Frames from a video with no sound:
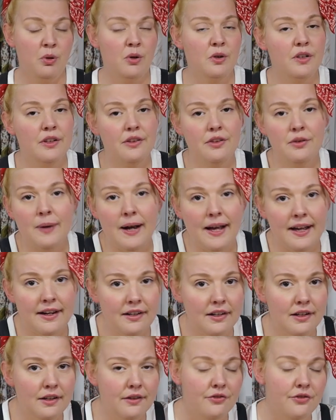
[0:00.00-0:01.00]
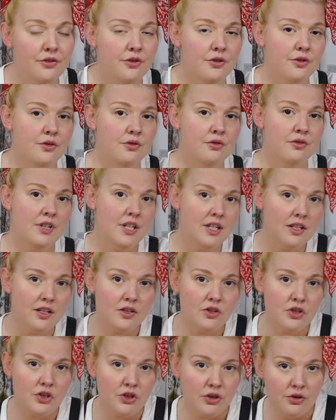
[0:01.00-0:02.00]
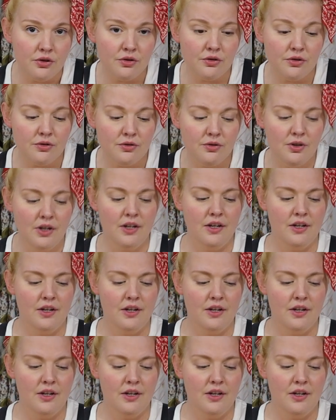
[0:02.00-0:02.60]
pull a thread if you needed to.